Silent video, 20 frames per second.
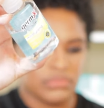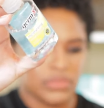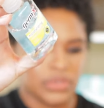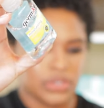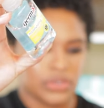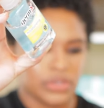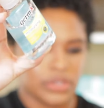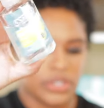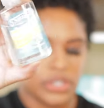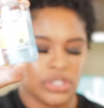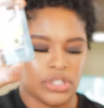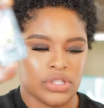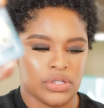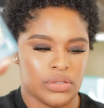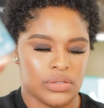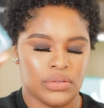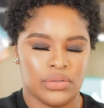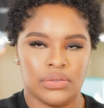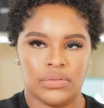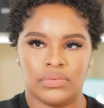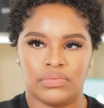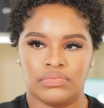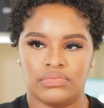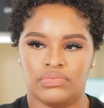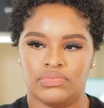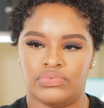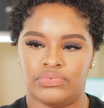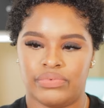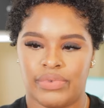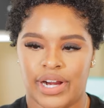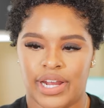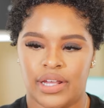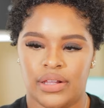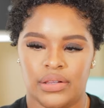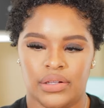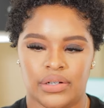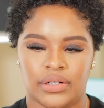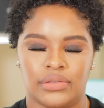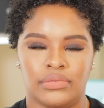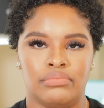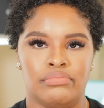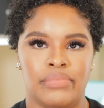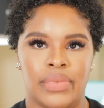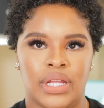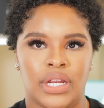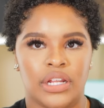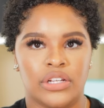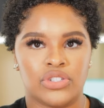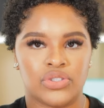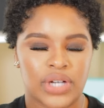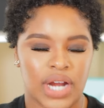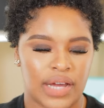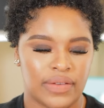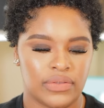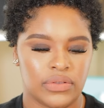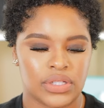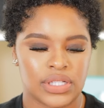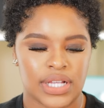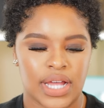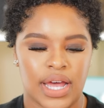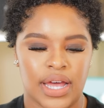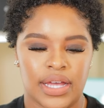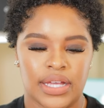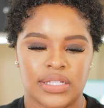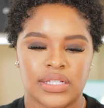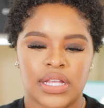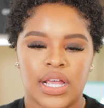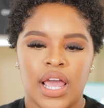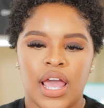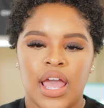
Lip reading: traditional regular mini travel size.